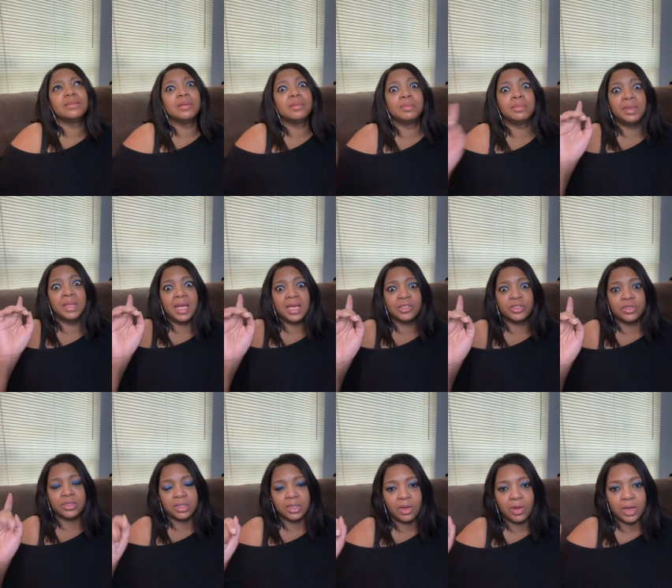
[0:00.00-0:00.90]

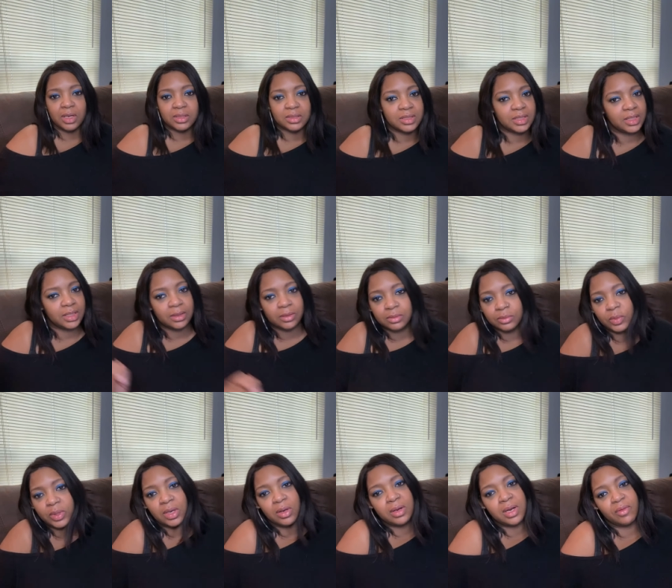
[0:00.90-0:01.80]
Pleasures, Lord. See, we
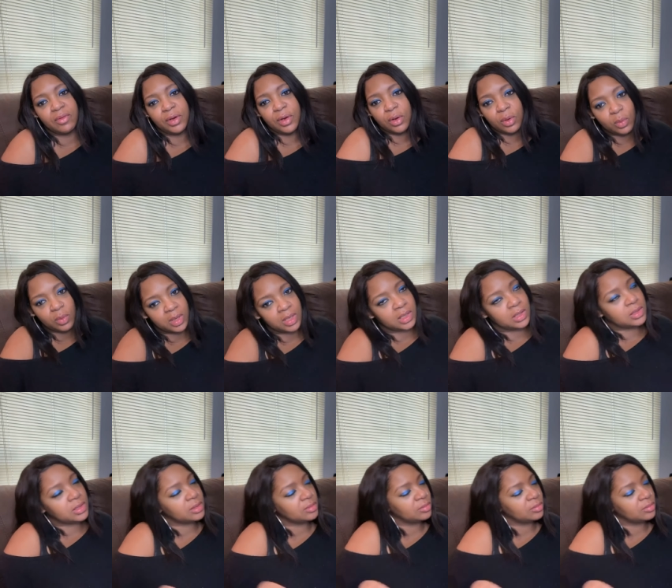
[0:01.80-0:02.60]
don't ever know the words.